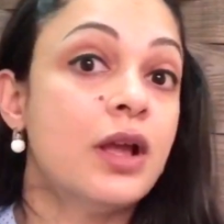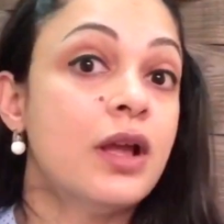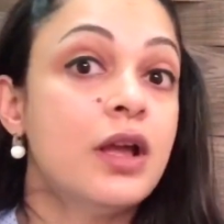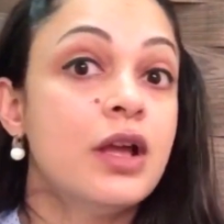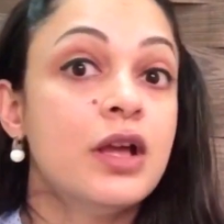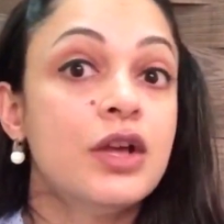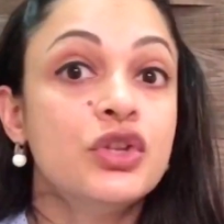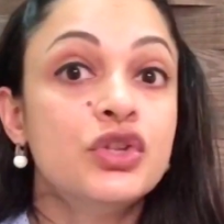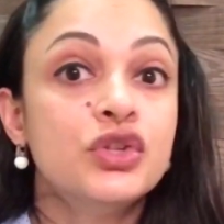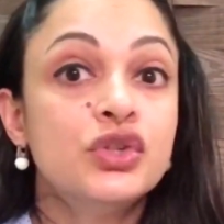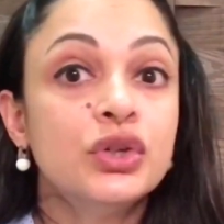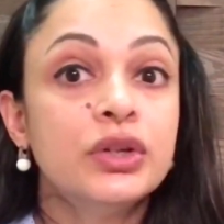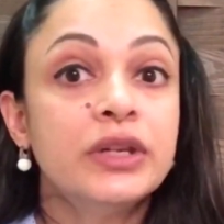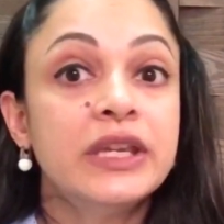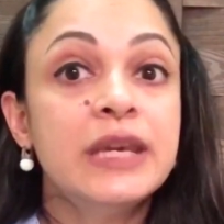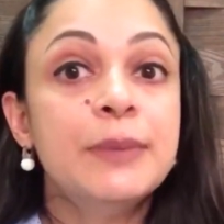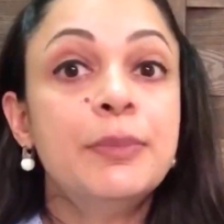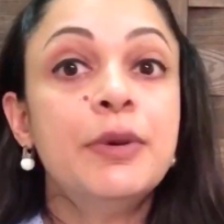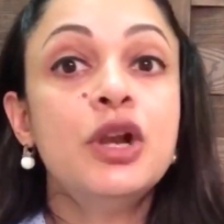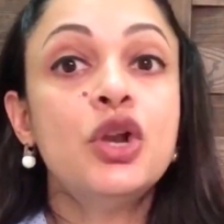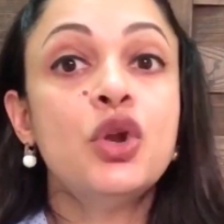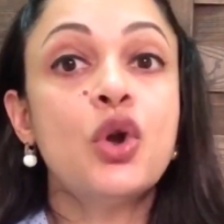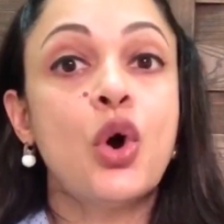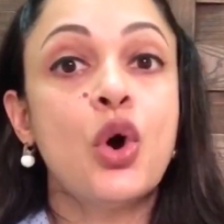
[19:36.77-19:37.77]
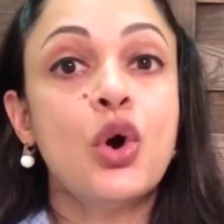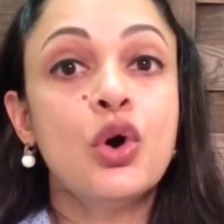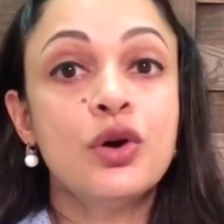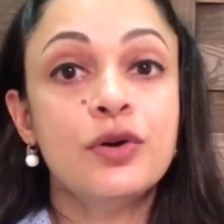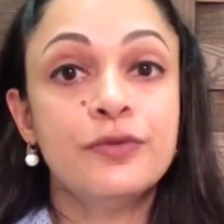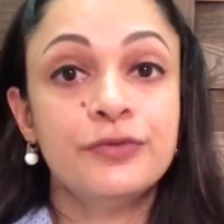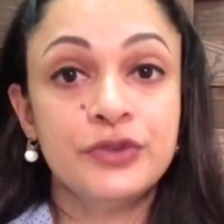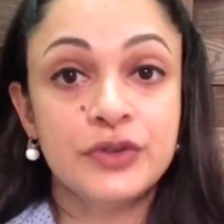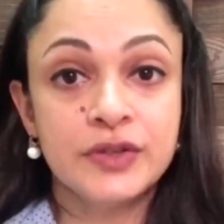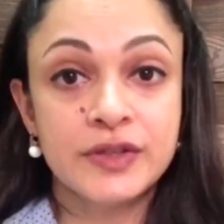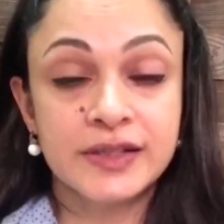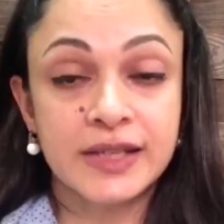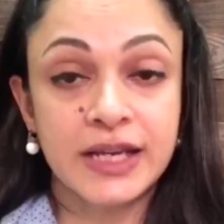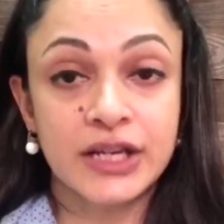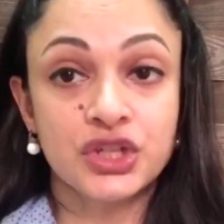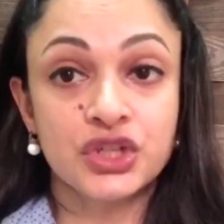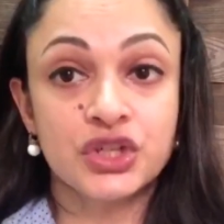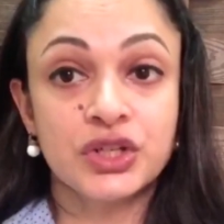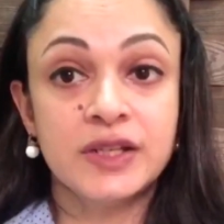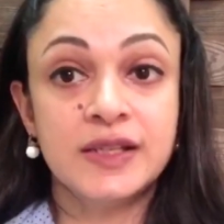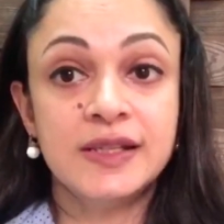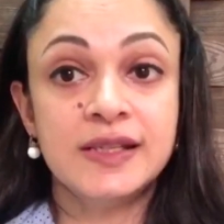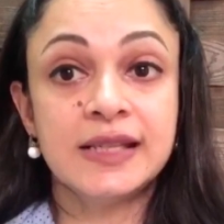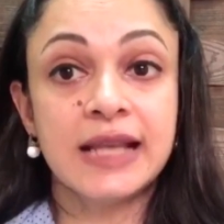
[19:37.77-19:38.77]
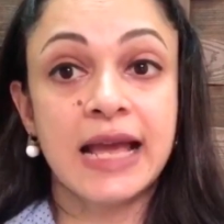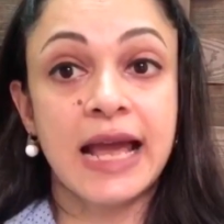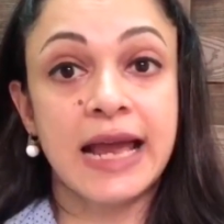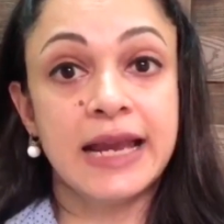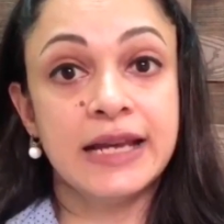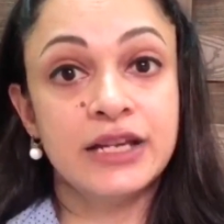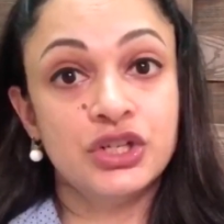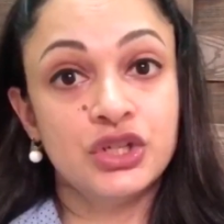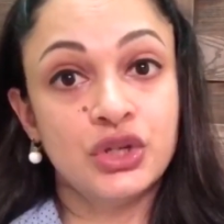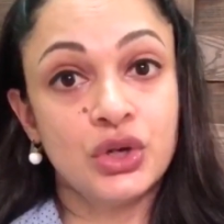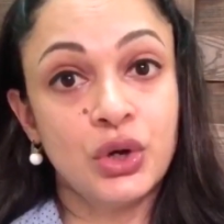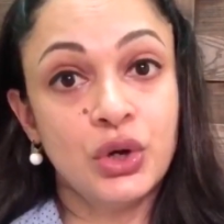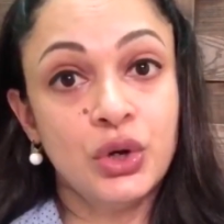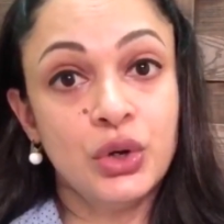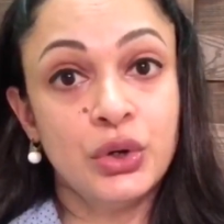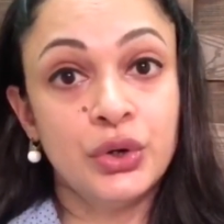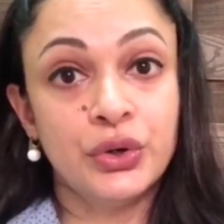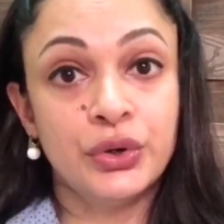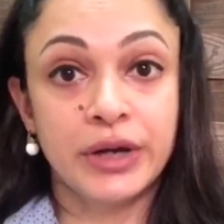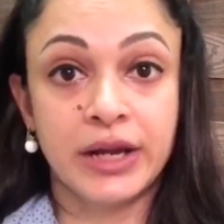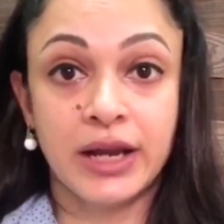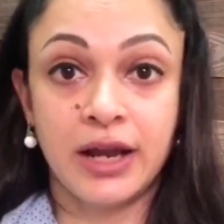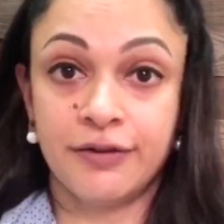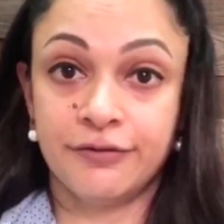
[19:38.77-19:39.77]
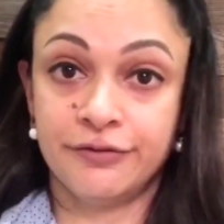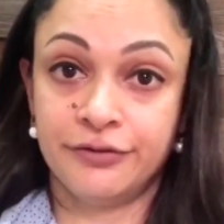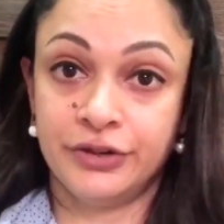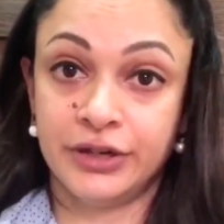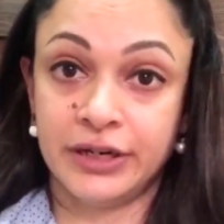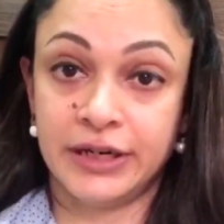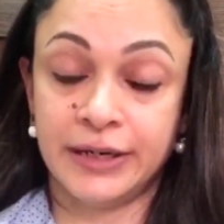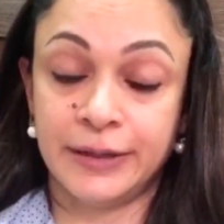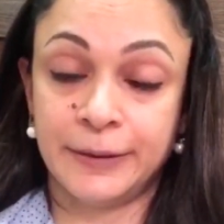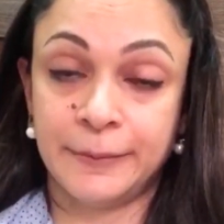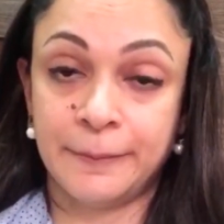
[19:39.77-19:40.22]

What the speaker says: So, keep a log of your sessions and your recovery.